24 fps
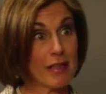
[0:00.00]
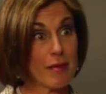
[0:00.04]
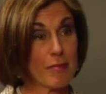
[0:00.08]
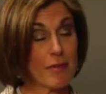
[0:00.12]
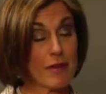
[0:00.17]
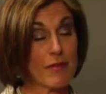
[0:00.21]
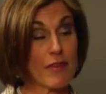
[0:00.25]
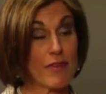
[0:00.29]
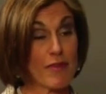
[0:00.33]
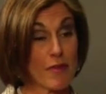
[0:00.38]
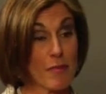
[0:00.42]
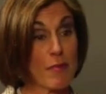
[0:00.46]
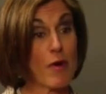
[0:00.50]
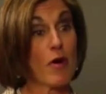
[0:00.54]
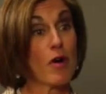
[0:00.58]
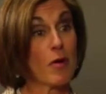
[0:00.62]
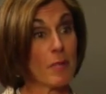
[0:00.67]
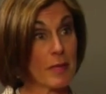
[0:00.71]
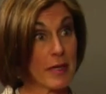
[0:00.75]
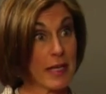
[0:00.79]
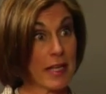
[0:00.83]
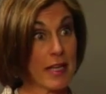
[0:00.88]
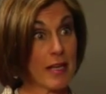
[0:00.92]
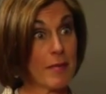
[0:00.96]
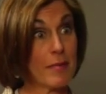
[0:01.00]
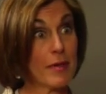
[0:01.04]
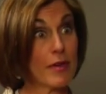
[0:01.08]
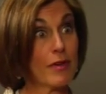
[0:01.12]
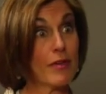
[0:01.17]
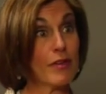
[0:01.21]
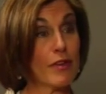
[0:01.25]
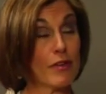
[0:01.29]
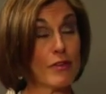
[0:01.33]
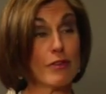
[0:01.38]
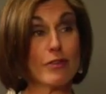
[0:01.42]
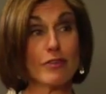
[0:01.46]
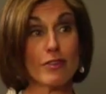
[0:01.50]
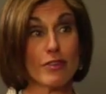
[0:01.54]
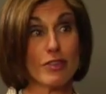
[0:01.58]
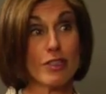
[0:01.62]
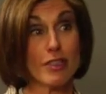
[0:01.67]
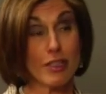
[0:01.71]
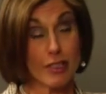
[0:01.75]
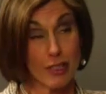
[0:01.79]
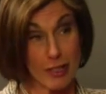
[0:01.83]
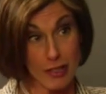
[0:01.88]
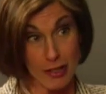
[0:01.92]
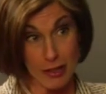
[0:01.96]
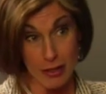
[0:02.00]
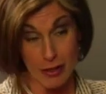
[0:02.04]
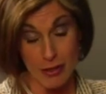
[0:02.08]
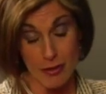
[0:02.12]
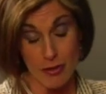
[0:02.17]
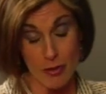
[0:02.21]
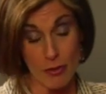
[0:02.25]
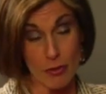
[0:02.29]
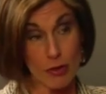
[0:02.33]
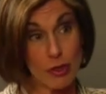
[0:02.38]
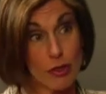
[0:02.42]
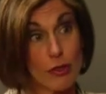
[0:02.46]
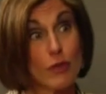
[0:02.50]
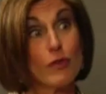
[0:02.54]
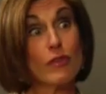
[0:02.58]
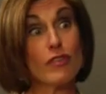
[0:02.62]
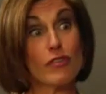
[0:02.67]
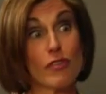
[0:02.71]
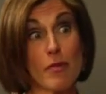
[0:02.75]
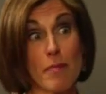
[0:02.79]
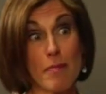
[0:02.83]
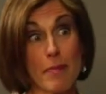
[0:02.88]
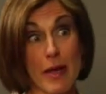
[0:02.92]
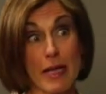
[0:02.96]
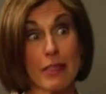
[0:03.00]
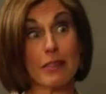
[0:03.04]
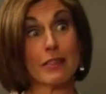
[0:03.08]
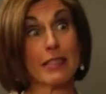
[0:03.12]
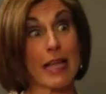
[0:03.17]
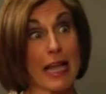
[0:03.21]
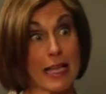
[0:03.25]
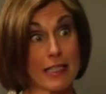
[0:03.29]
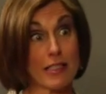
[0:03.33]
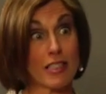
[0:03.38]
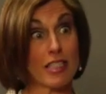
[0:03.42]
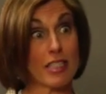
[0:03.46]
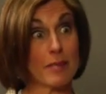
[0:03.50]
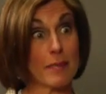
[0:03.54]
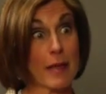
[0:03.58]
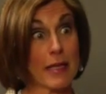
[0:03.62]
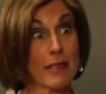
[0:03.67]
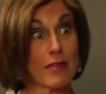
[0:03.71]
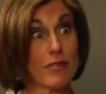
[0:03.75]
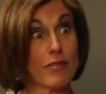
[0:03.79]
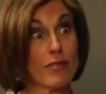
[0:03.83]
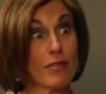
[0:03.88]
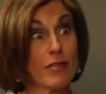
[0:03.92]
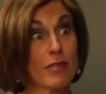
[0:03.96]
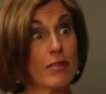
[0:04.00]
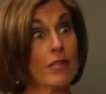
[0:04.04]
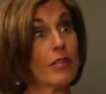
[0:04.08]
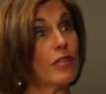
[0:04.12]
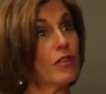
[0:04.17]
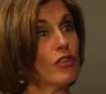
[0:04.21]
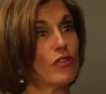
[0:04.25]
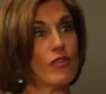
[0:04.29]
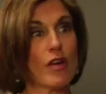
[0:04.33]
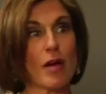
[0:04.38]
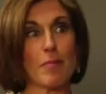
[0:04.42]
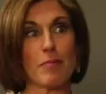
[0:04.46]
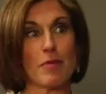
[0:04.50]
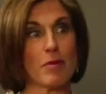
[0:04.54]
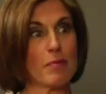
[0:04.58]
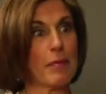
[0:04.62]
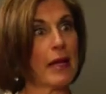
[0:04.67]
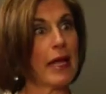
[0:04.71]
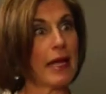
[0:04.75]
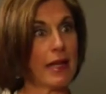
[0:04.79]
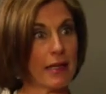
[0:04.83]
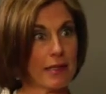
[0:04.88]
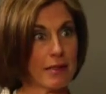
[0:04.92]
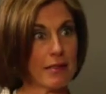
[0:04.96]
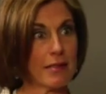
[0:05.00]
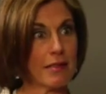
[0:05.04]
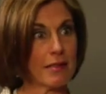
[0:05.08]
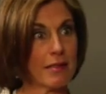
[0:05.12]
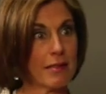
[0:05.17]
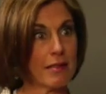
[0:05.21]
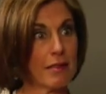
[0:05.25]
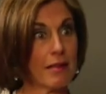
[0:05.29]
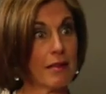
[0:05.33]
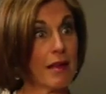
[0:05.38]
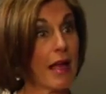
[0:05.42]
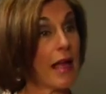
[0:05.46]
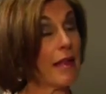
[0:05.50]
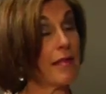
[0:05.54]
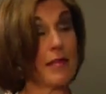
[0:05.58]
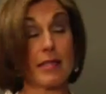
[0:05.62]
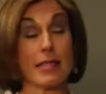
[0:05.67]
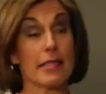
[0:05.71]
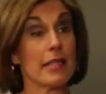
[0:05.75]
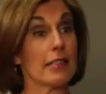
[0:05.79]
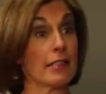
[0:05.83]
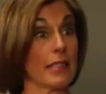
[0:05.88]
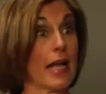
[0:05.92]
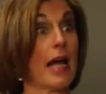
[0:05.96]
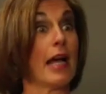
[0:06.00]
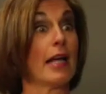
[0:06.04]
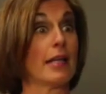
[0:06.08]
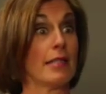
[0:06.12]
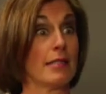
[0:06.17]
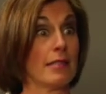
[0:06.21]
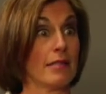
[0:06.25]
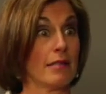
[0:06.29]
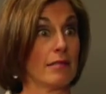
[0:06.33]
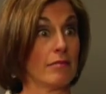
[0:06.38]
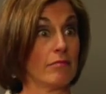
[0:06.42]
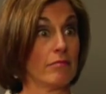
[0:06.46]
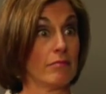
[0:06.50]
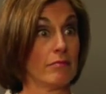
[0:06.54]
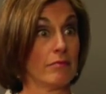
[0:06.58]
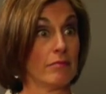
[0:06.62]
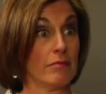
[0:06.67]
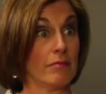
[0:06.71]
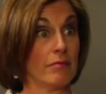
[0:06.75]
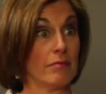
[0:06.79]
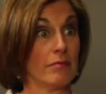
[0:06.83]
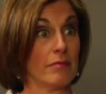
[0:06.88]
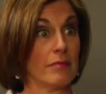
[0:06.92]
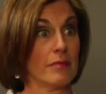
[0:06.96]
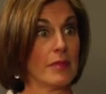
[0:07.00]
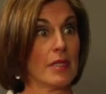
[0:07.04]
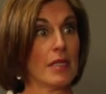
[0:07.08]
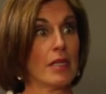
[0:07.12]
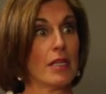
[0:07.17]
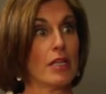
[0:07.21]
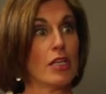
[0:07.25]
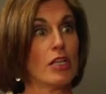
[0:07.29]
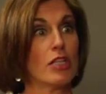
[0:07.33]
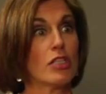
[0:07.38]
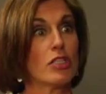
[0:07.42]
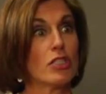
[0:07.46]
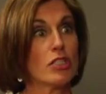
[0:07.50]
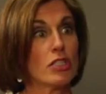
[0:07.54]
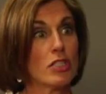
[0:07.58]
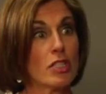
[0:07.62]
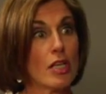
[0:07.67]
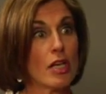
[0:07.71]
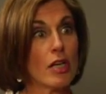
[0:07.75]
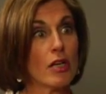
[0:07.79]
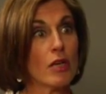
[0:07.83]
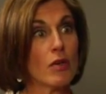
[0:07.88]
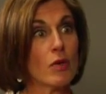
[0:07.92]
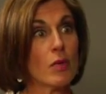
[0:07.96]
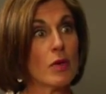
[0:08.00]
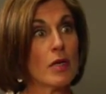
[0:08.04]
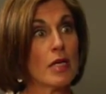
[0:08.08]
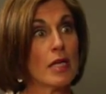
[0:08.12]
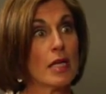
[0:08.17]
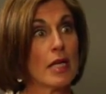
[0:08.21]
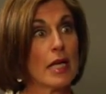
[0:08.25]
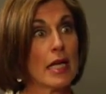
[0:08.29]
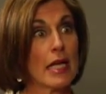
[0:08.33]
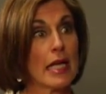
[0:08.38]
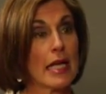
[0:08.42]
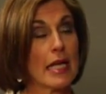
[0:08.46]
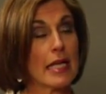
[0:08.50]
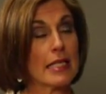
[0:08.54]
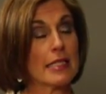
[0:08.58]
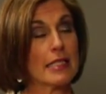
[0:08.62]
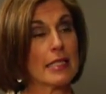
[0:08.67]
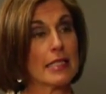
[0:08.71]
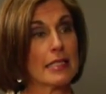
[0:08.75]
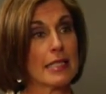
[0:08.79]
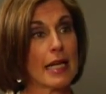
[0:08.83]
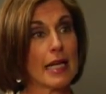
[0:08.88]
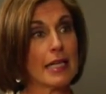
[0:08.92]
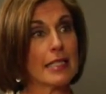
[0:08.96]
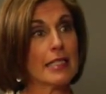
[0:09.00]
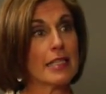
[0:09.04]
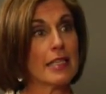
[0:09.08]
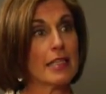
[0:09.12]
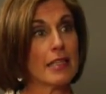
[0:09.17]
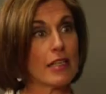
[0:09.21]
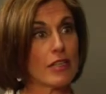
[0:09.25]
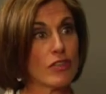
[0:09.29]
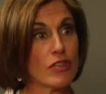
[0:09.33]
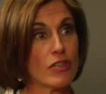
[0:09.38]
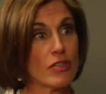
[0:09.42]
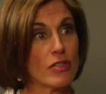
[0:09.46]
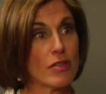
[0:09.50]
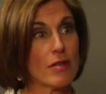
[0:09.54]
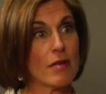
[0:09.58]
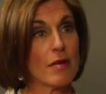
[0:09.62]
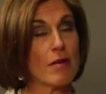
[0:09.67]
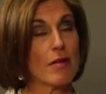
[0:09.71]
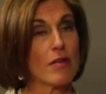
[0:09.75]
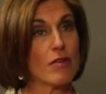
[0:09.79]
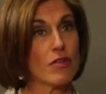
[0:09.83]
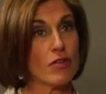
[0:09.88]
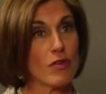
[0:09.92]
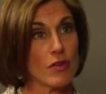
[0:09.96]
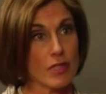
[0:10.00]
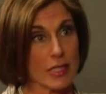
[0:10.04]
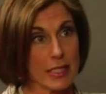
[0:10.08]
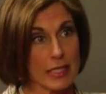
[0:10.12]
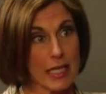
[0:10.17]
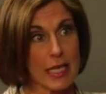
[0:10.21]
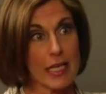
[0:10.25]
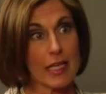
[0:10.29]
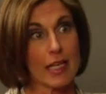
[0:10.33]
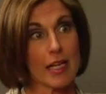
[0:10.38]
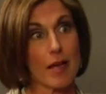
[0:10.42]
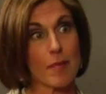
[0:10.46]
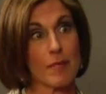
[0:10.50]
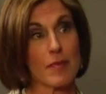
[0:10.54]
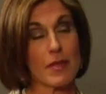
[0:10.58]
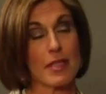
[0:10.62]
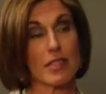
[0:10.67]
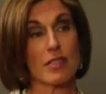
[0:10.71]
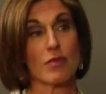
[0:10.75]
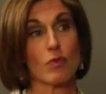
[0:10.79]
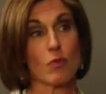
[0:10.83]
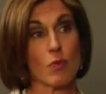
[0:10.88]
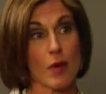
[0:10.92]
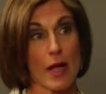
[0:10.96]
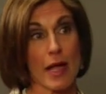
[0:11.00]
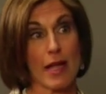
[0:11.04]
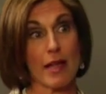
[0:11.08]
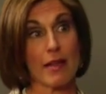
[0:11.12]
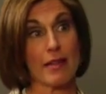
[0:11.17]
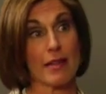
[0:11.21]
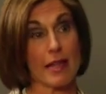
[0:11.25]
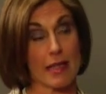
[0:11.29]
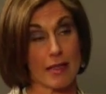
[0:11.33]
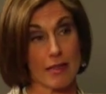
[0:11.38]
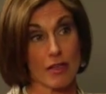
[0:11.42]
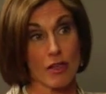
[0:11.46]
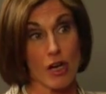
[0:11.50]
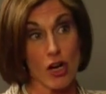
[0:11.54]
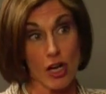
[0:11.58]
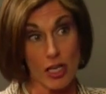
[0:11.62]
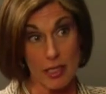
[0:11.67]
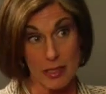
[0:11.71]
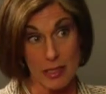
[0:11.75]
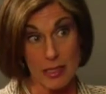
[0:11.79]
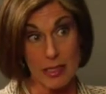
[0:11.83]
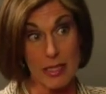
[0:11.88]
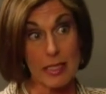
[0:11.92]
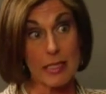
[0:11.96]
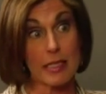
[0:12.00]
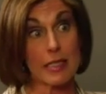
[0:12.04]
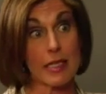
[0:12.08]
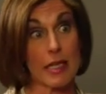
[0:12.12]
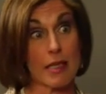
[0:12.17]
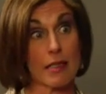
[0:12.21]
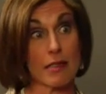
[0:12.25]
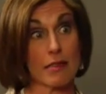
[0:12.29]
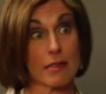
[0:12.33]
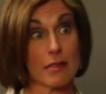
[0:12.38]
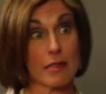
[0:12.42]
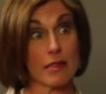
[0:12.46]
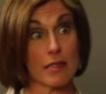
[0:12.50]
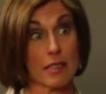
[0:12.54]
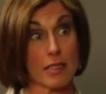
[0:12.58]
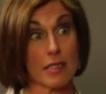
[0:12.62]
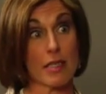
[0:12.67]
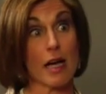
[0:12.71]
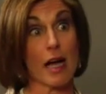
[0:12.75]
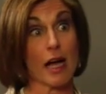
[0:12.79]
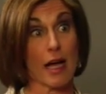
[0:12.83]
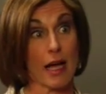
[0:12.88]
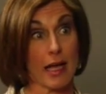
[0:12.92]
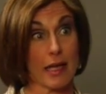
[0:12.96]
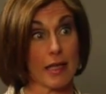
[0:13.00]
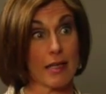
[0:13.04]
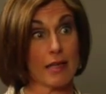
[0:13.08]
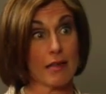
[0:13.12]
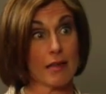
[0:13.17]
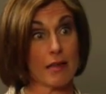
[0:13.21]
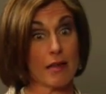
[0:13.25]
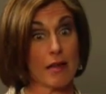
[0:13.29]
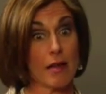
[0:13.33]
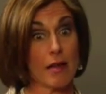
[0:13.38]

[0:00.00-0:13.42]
But if you have a PARP inhibitor and you lose your belt and suspenders, you drop your pants and the cell dies. So it's this idea that you're setting up this way that causes the cells to die.